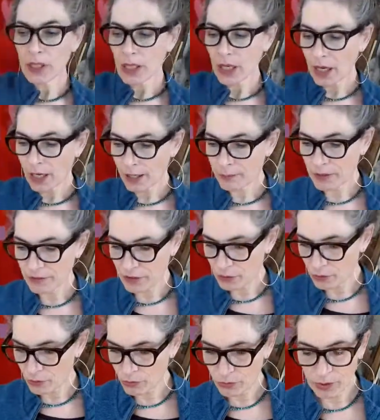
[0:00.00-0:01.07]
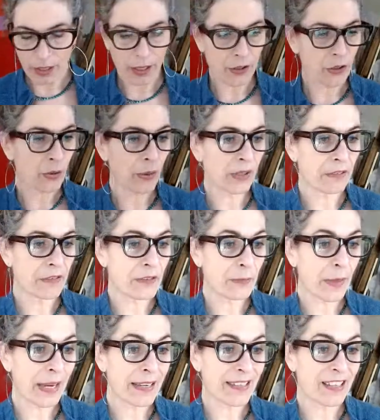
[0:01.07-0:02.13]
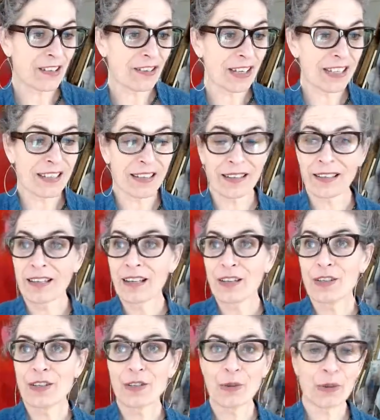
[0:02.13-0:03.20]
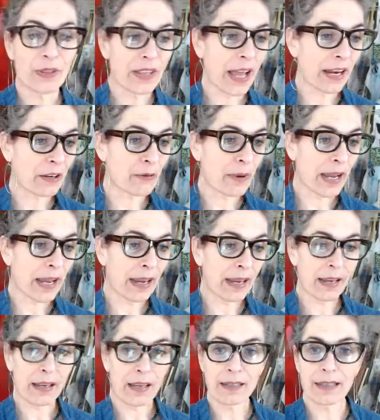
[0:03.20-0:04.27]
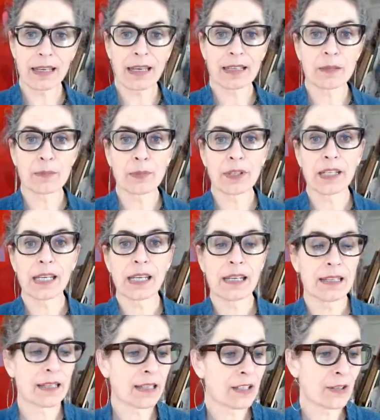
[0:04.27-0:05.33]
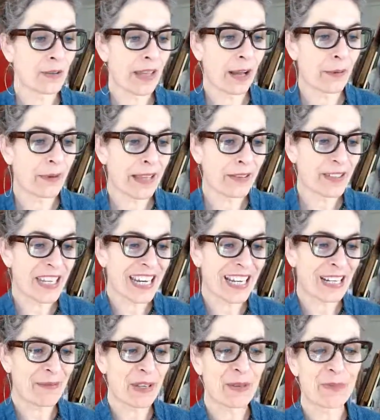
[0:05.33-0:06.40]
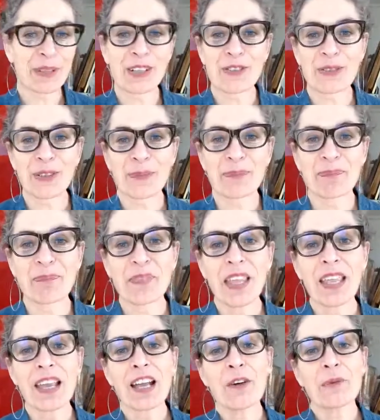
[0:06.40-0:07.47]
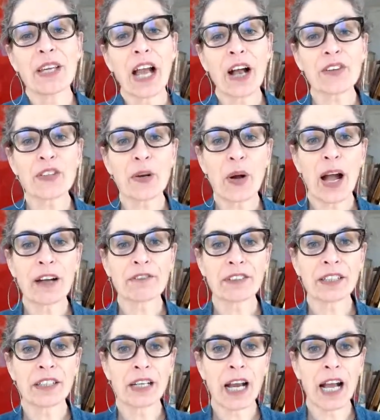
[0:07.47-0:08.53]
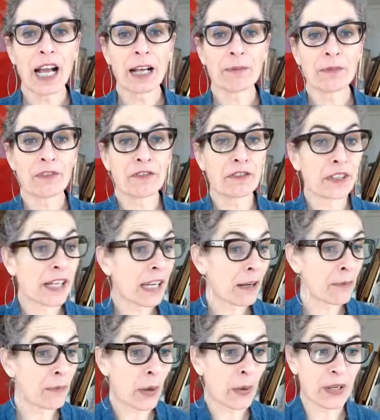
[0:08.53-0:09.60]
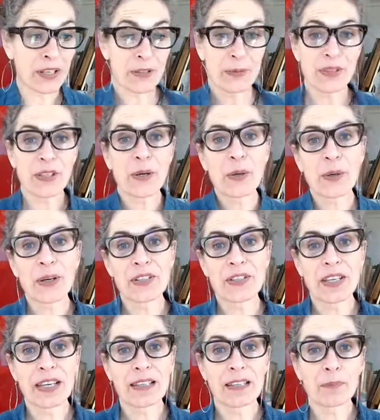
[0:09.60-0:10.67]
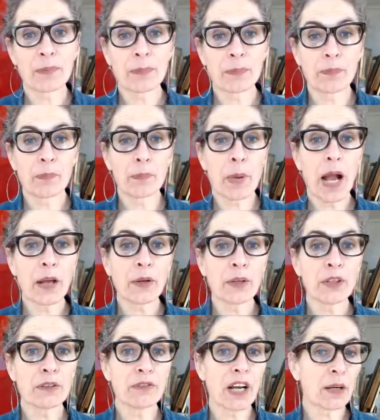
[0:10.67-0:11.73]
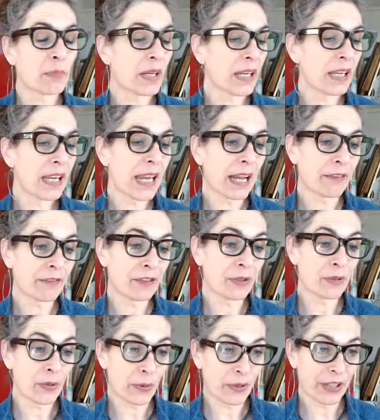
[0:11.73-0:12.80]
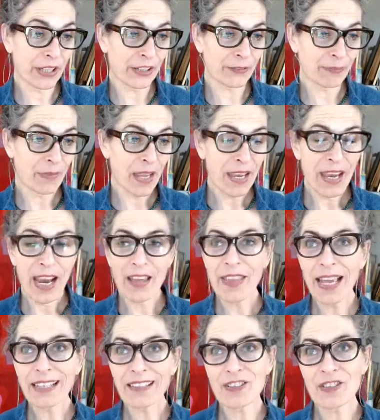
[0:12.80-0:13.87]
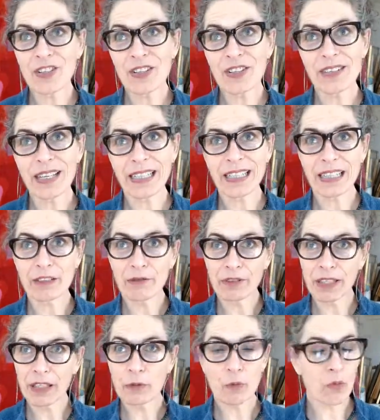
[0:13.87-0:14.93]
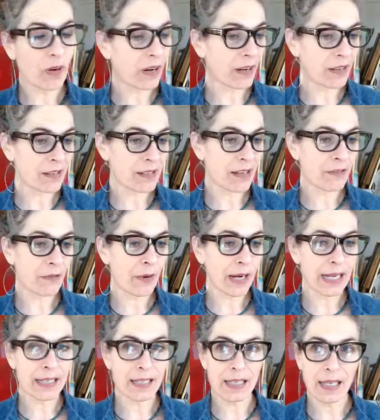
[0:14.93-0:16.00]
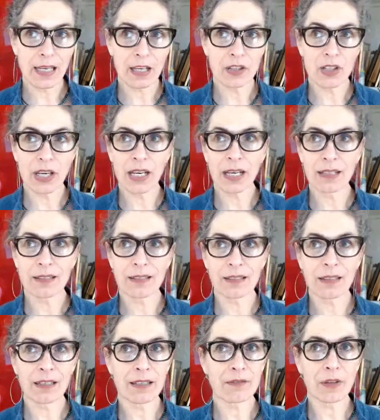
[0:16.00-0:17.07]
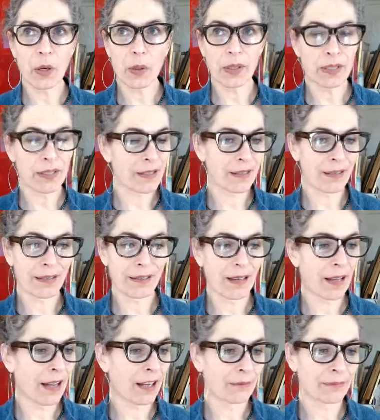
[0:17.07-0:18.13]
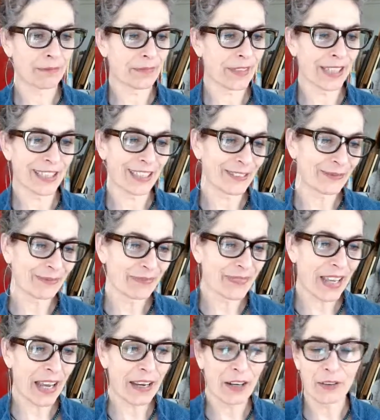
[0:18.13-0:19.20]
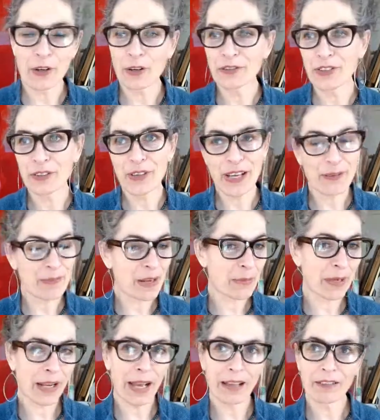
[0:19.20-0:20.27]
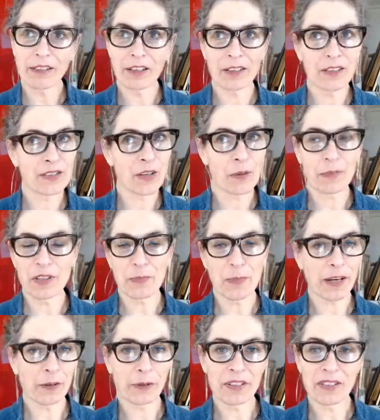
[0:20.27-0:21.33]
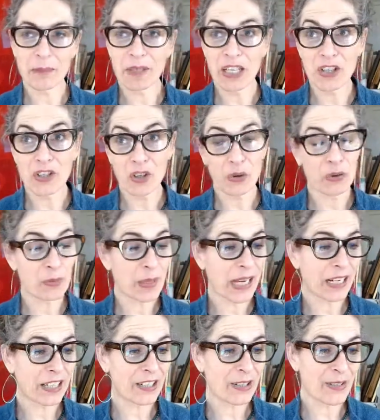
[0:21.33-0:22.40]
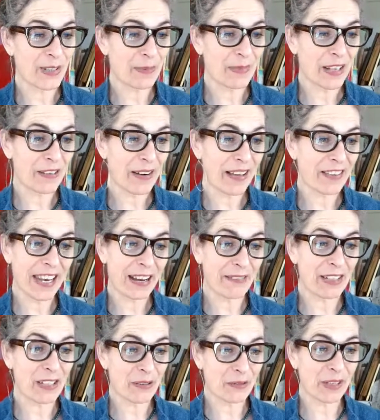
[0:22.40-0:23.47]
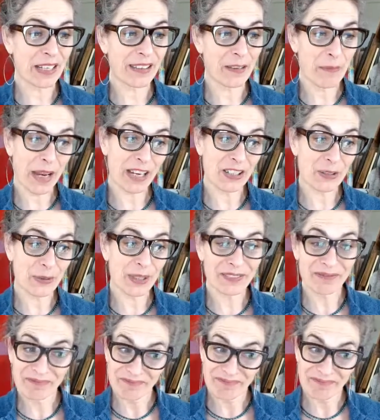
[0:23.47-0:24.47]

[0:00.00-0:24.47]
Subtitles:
if you are short of space and you need to store that away, it's pretty easy to do that without taking up too much room. We also offer free bonus with the course is a Potholder Rug PDF tutorial. And that's just like the written words of what I teach. And it's of course, I don't know if you're like me, but I learn so much better when somebody shows me how to do something rather than having to read the manual.